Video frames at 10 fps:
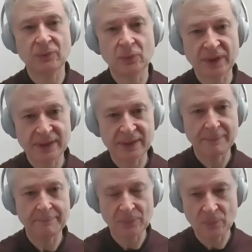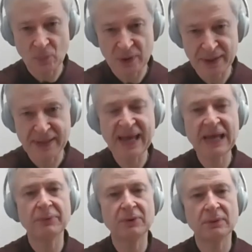We we
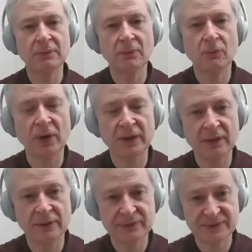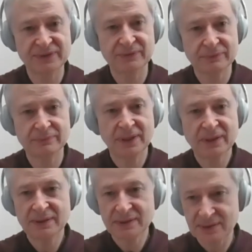enable one another to
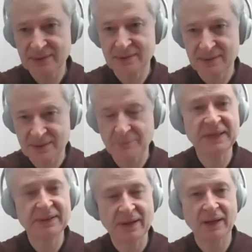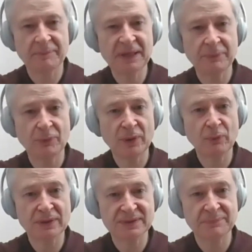to be the kind of people we
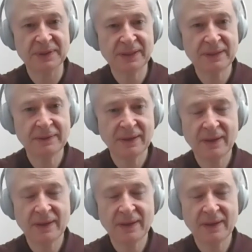want to be.